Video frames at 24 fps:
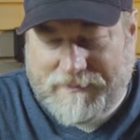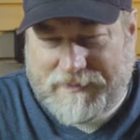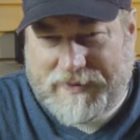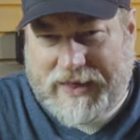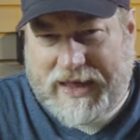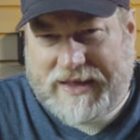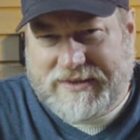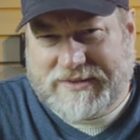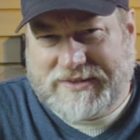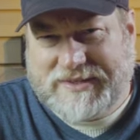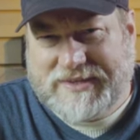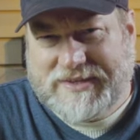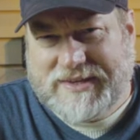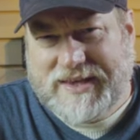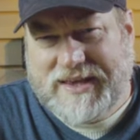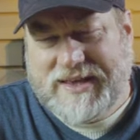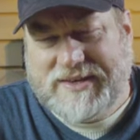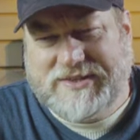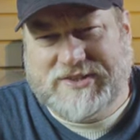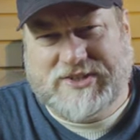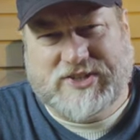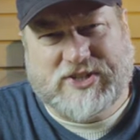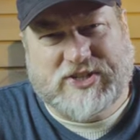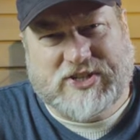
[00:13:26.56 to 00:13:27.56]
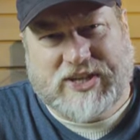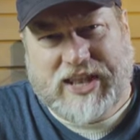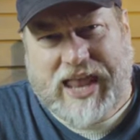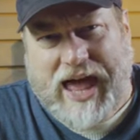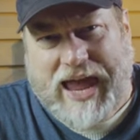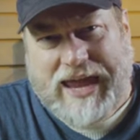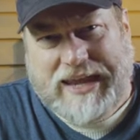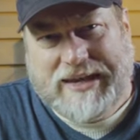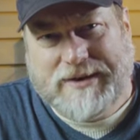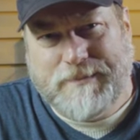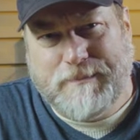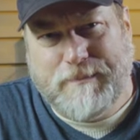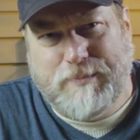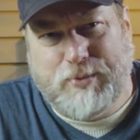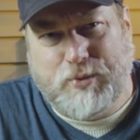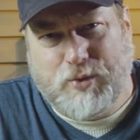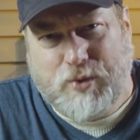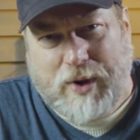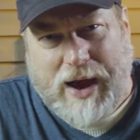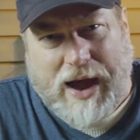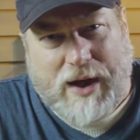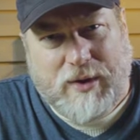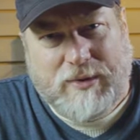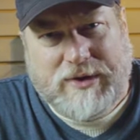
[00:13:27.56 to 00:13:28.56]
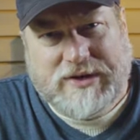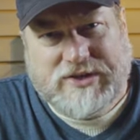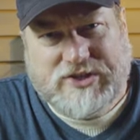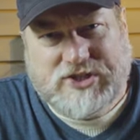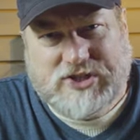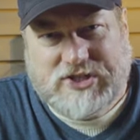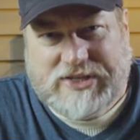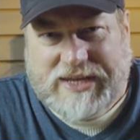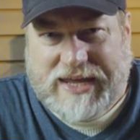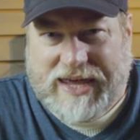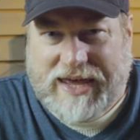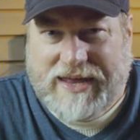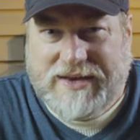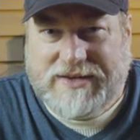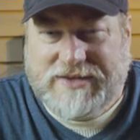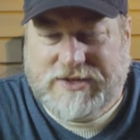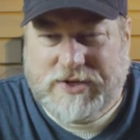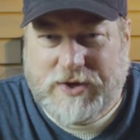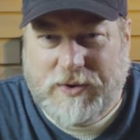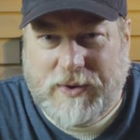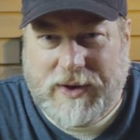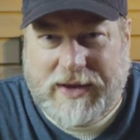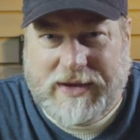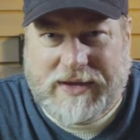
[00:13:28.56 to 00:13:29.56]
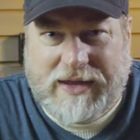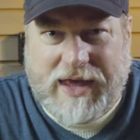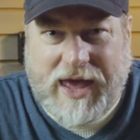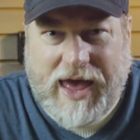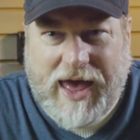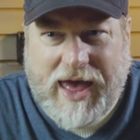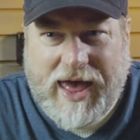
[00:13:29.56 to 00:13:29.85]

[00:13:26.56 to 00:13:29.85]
It's slight brownish tint to it.